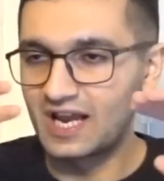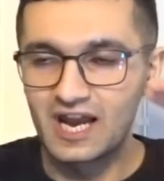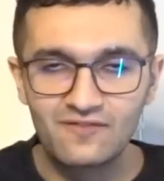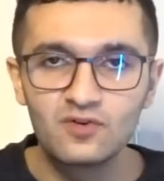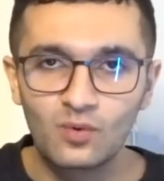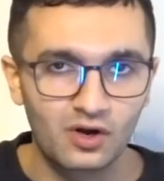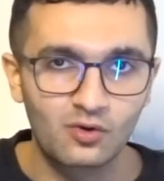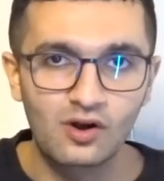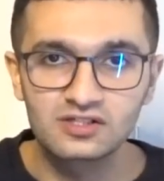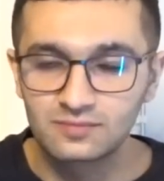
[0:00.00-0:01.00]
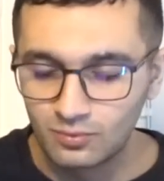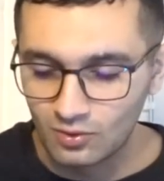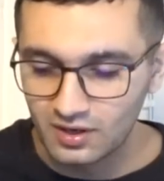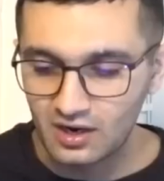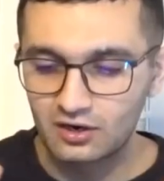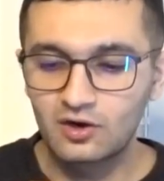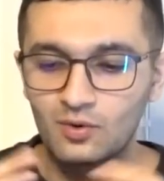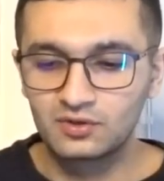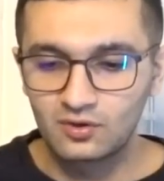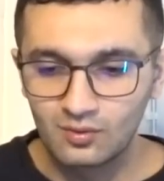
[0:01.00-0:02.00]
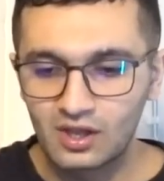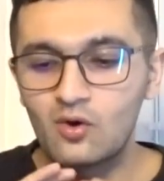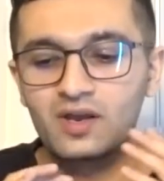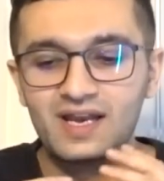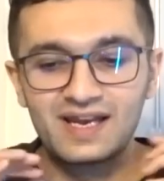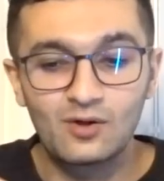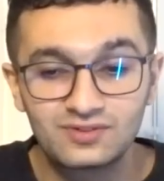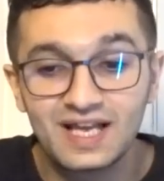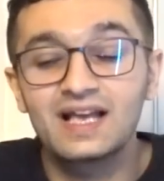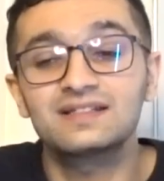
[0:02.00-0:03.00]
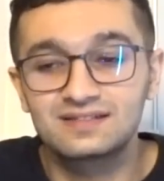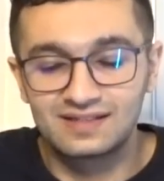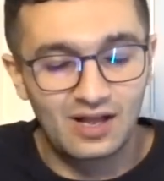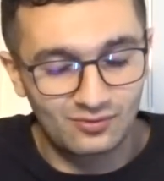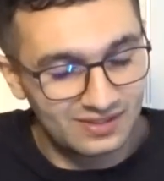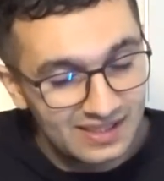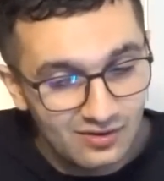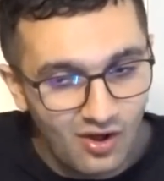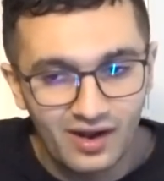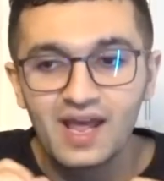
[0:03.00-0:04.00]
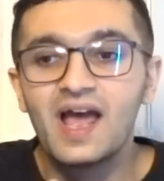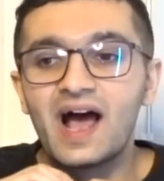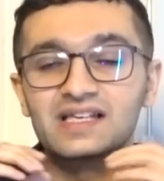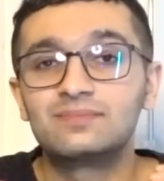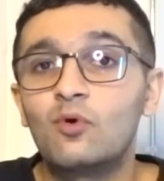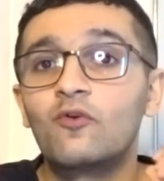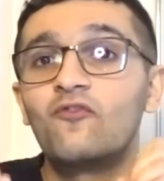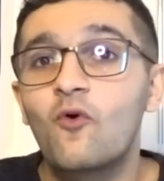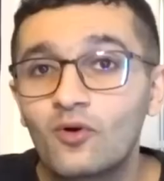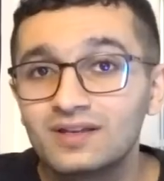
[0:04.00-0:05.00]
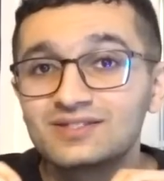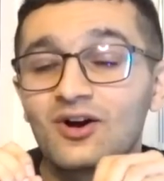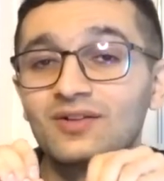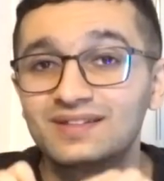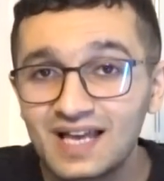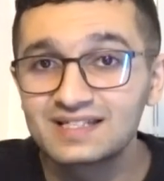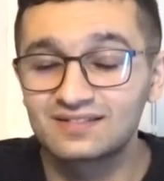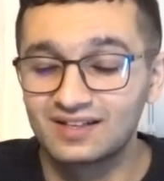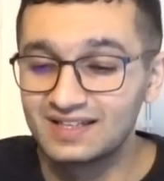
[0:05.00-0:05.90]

everyone across the board are going to go like, okay, now Elon has more focus on Tesla.